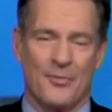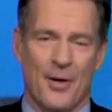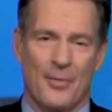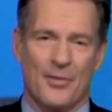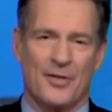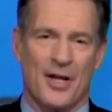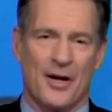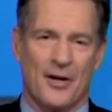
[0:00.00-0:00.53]

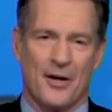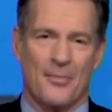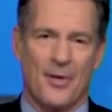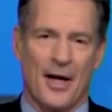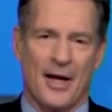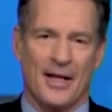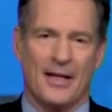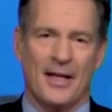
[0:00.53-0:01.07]
Remember, Senator
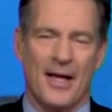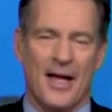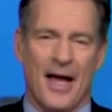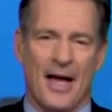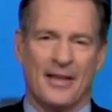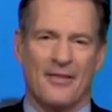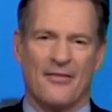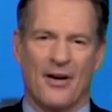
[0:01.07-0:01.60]
Bunning
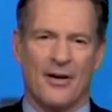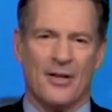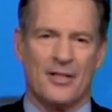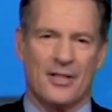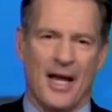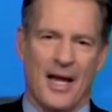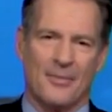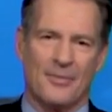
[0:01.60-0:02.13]
had the very
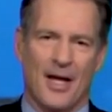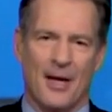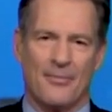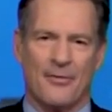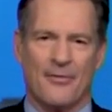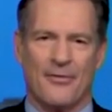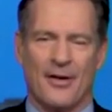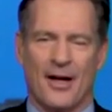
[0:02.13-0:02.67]
same type
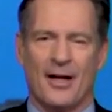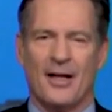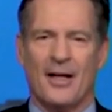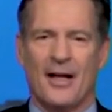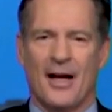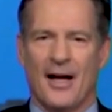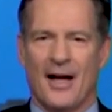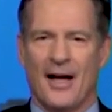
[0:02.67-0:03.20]
of
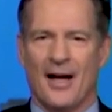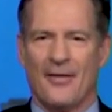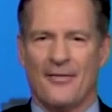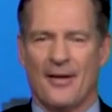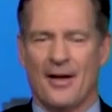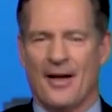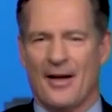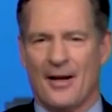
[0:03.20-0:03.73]

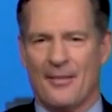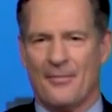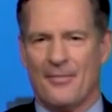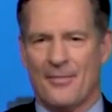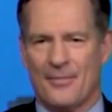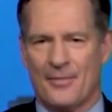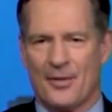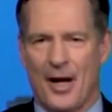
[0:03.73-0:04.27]

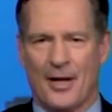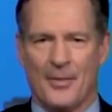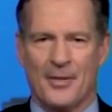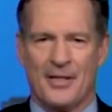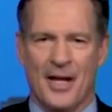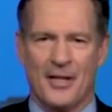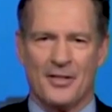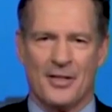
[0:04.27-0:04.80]

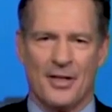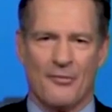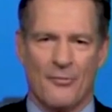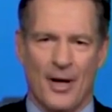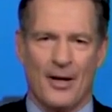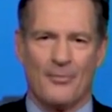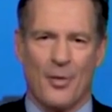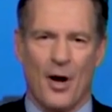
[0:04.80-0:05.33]
documentation that
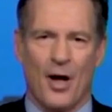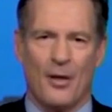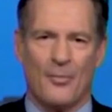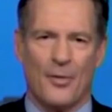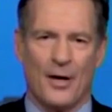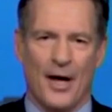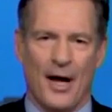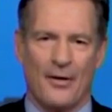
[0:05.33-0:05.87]
Rand Paul
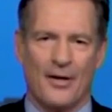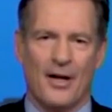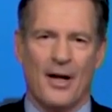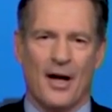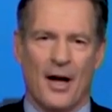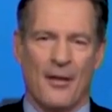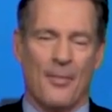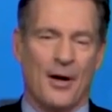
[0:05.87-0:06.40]
put out
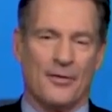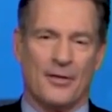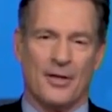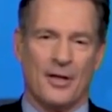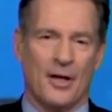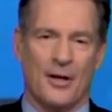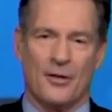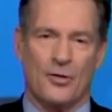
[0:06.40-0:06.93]
about
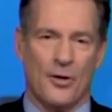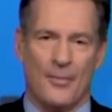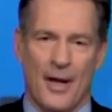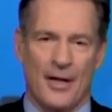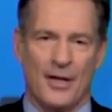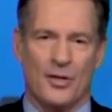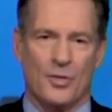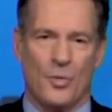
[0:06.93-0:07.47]
the
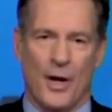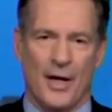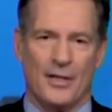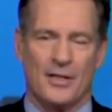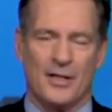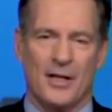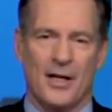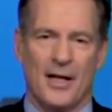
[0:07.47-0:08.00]
tremendous
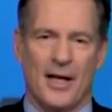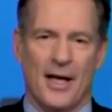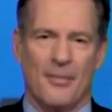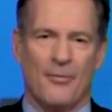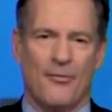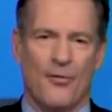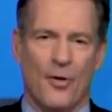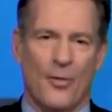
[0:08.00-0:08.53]
waste. And
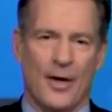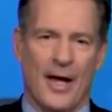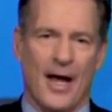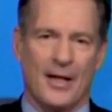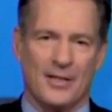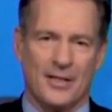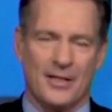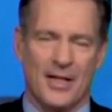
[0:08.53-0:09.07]
before we
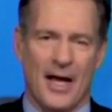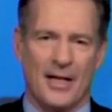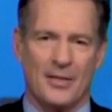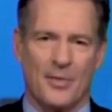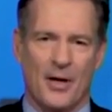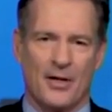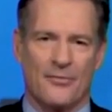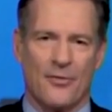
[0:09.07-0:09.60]
ask the
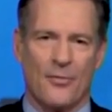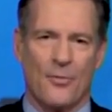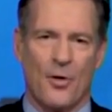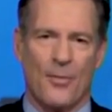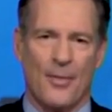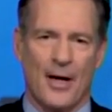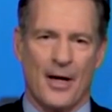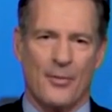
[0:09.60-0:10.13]
taxpayers for more
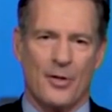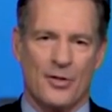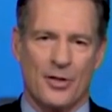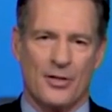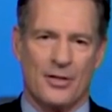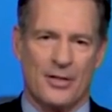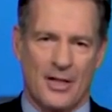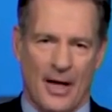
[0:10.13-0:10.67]
money, we
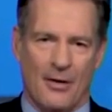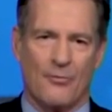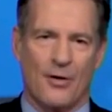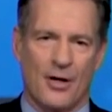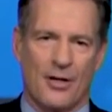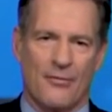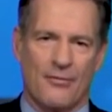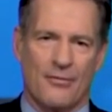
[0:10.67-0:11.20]
should get rid
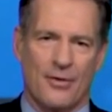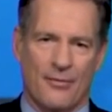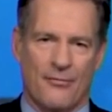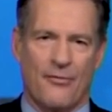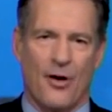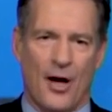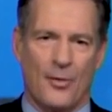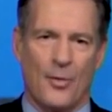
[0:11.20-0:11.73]
of the
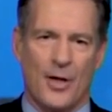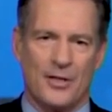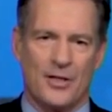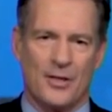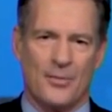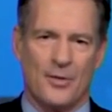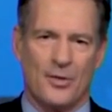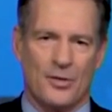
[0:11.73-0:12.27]
fraud, waste, and
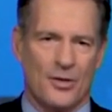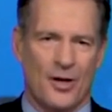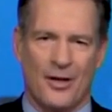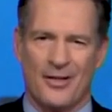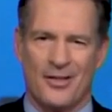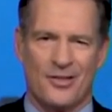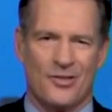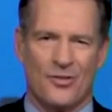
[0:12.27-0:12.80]
abuse and all
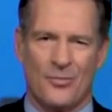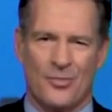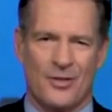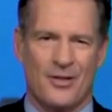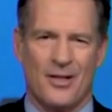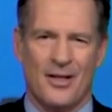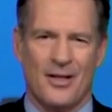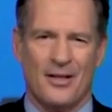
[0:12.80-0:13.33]
these
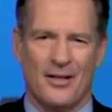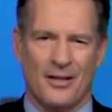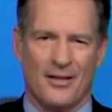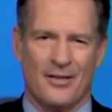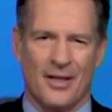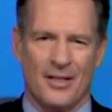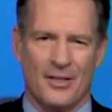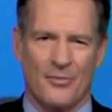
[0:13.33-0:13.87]
stupid little
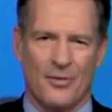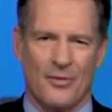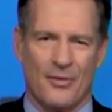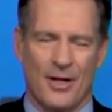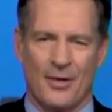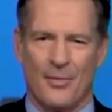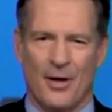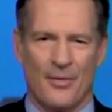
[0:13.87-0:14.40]
things that we
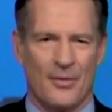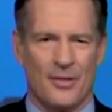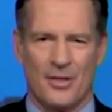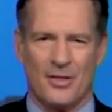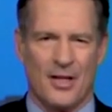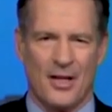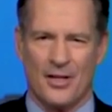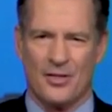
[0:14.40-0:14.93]
read about. We
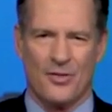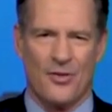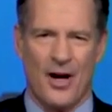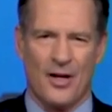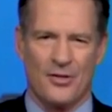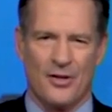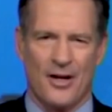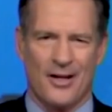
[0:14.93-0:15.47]
just kind of
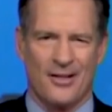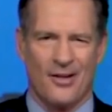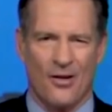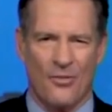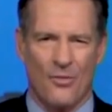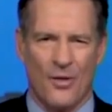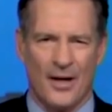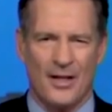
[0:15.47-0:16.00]
scratch our head and go,
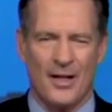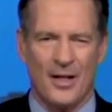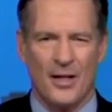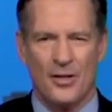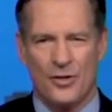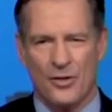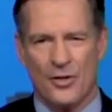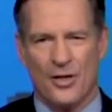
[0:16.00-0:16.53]
"What?
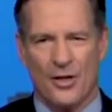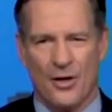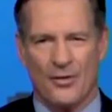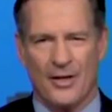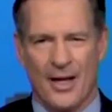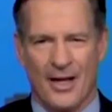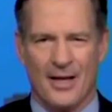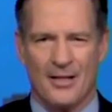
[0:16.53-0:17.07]
Shooting
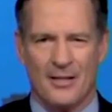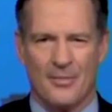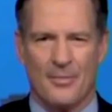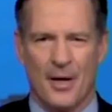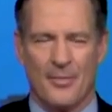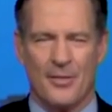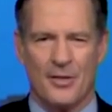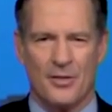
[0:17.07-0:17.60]
cocaine into
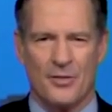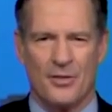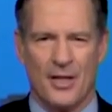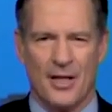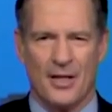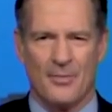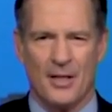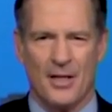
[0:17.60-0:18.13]
puppies? You
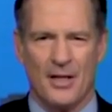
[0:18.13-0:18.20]
kidding me?"